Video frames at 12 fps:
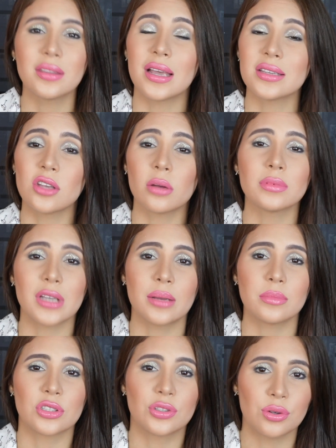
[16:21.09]
They
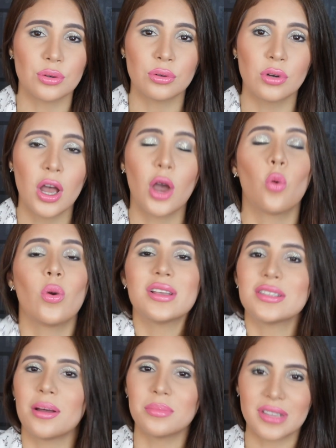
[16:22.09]
sometimes do. We
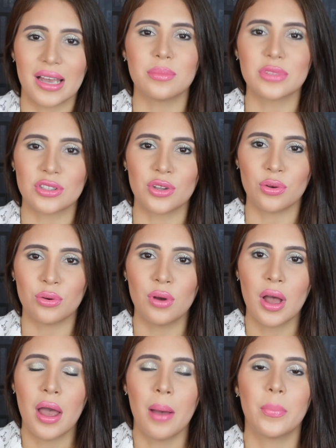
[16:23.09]
sometimes do.